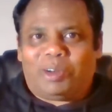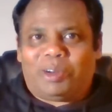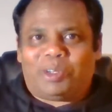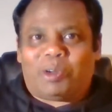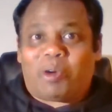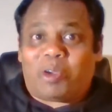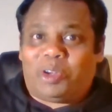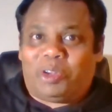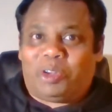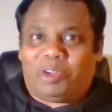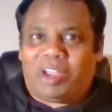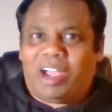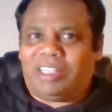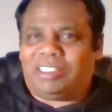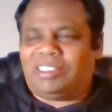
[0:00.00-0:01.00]
talking to you
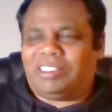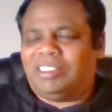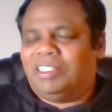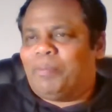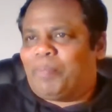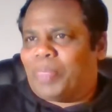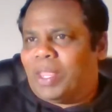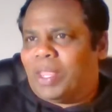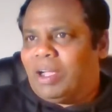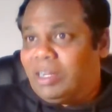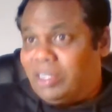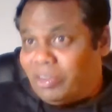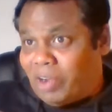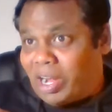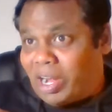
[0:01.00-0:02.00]
guys
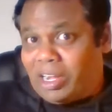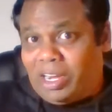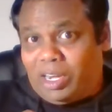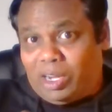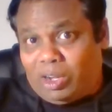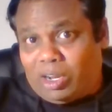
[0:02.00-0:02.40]
directly,